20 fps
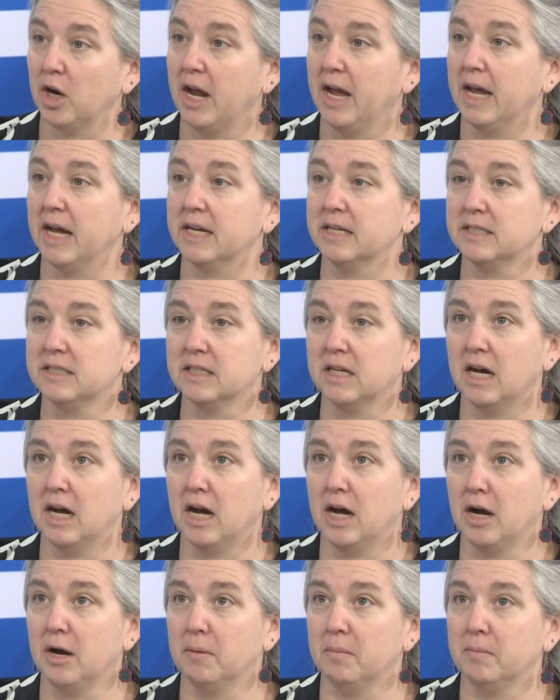And,
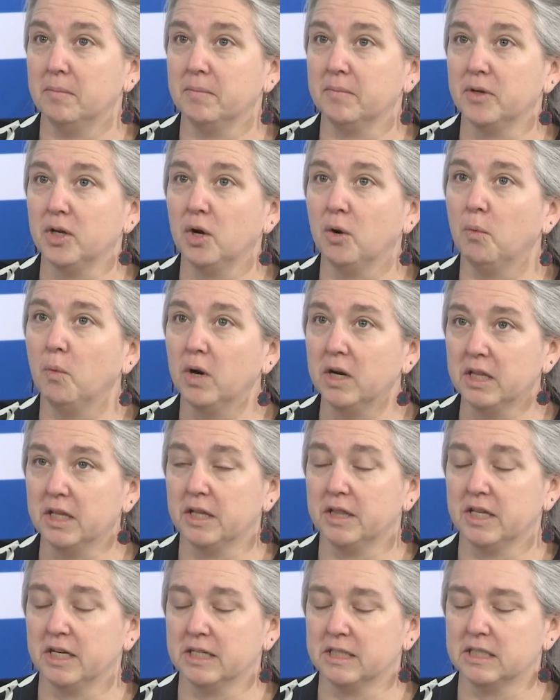um, you know, one of the
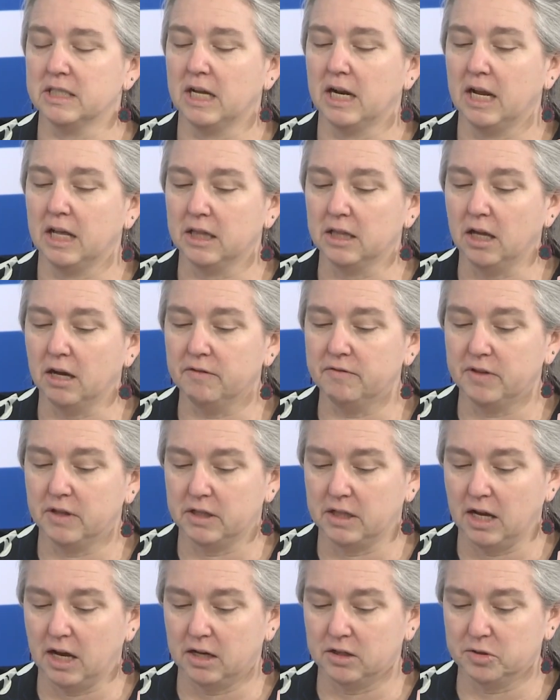things that I love that
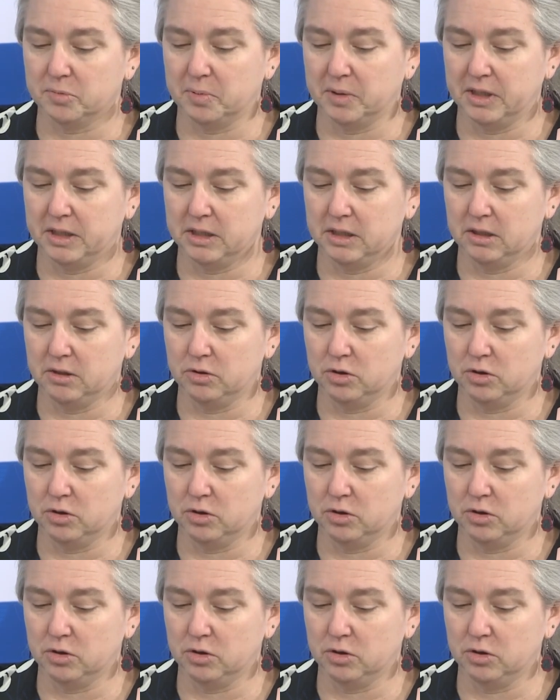the houseplant